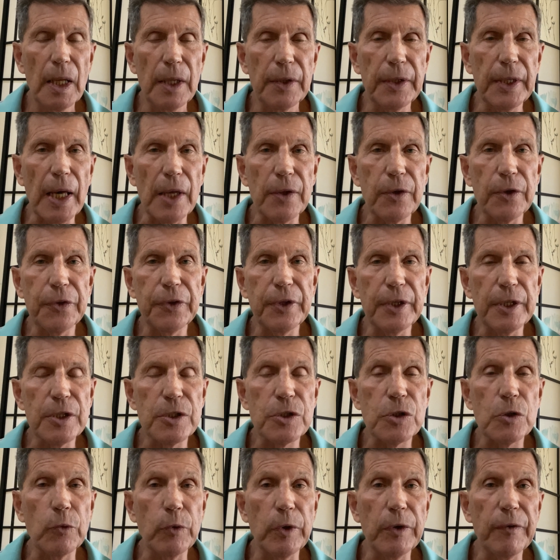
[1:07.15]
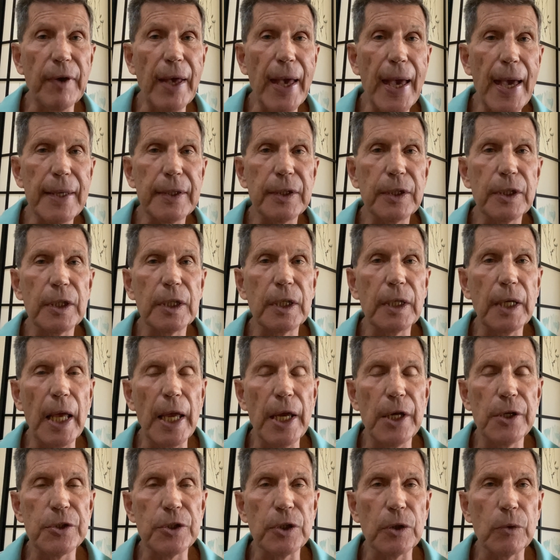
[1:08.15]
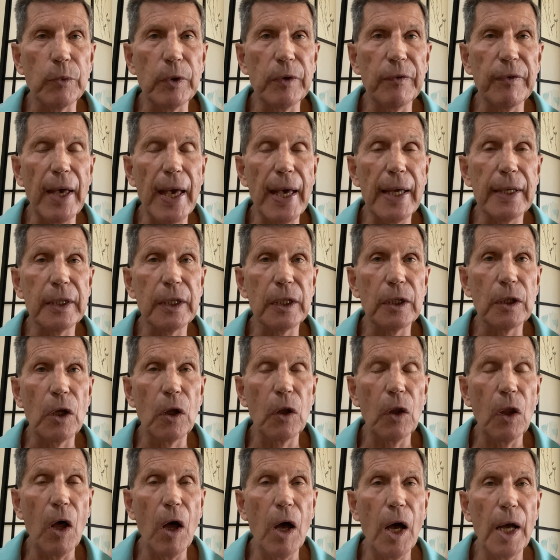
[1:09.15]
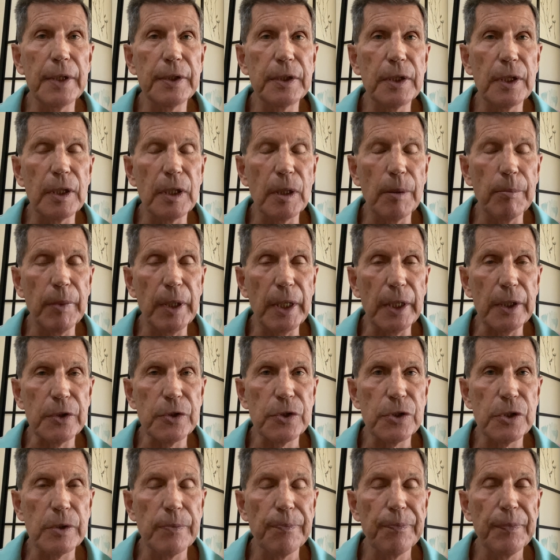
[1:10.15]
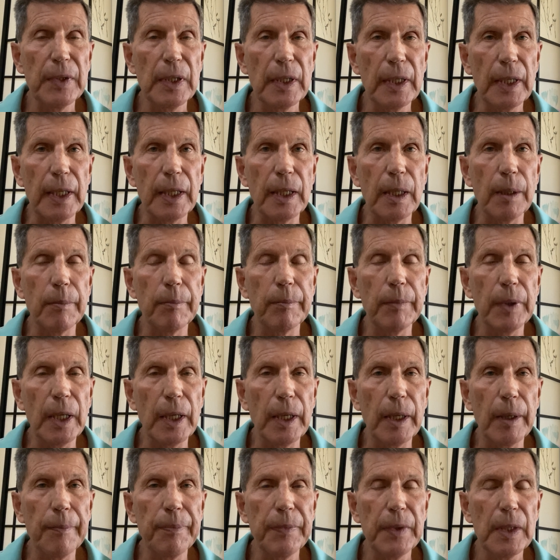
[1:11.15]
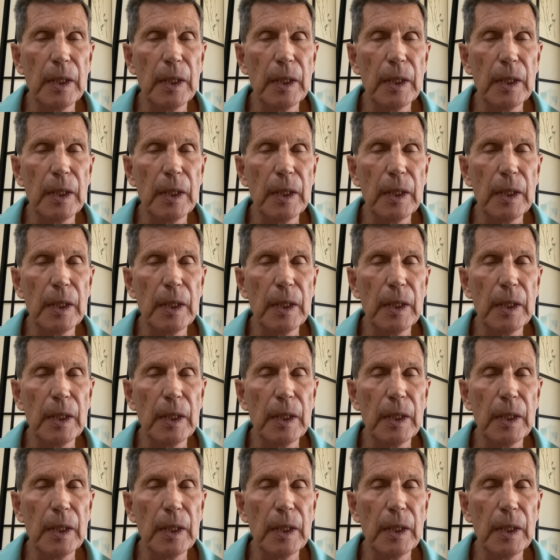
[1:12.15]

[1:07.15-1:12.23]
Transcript: The other things that we've added an agent. We've added Claude to the mix, and I'm